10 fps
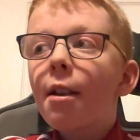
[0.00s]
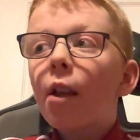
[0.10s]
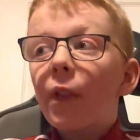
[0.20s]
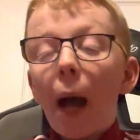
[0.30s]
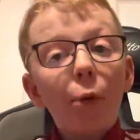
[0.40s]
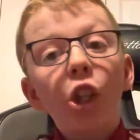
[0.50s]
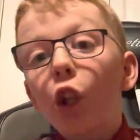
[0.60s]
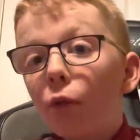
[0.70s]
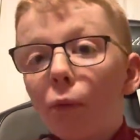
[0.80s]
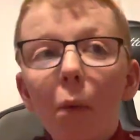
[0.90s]
that was a
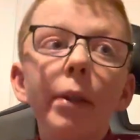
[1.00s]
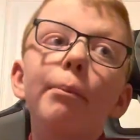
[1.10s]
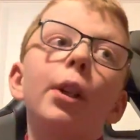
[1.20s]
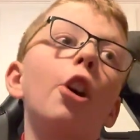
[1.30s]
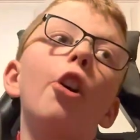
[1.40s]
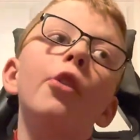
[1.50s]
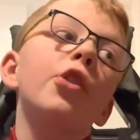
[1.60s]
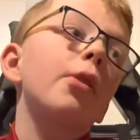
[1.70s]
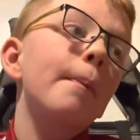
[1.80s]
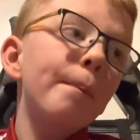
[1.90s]
good moment
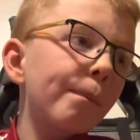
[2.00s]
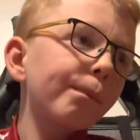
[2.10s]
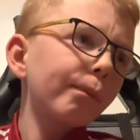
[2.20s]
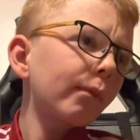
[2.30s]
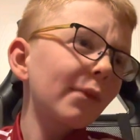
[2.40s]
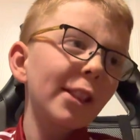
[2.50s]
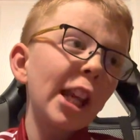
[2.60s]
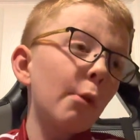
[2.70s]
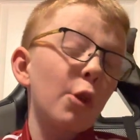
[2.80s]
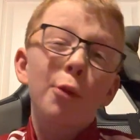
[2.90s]
because
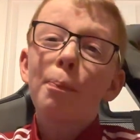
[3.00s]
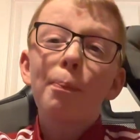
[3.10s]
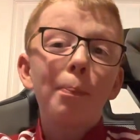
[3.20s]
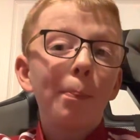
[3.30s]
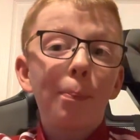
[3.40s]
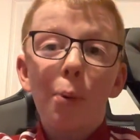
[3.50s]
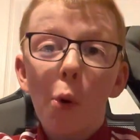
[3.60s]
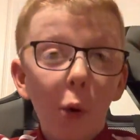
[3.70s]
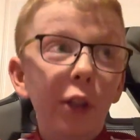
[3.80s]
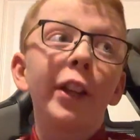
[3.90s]
I was
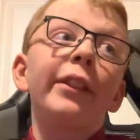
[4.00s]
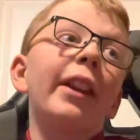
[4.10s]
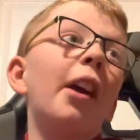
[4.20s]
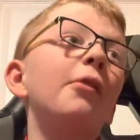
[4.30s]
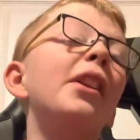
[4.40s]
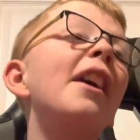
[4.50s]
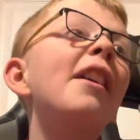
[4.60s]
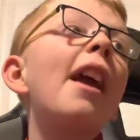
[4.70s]
pouring it down.